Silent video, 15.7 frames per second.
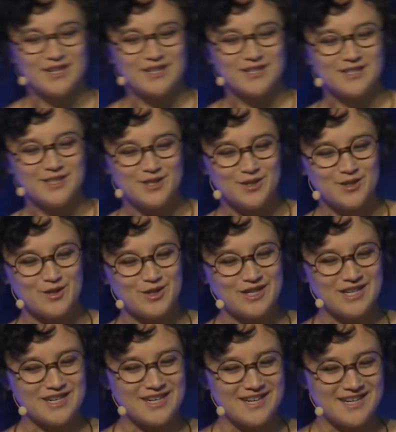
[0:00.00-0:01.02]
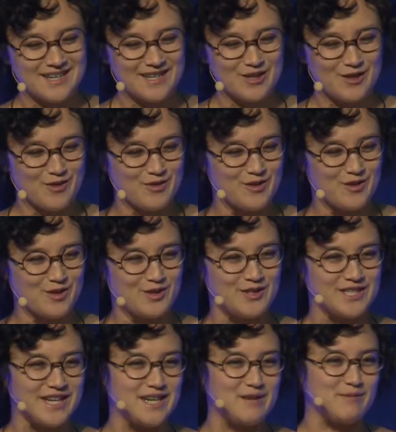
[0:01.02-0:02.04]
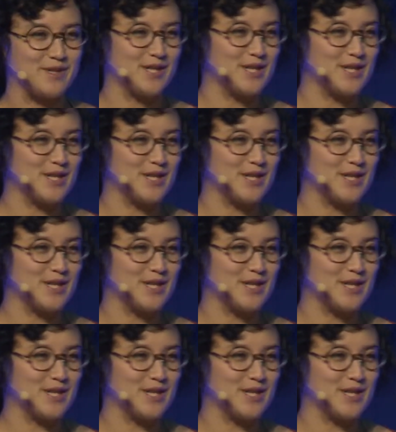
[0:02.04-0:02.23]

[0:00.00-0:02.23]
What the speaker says: So the dynamic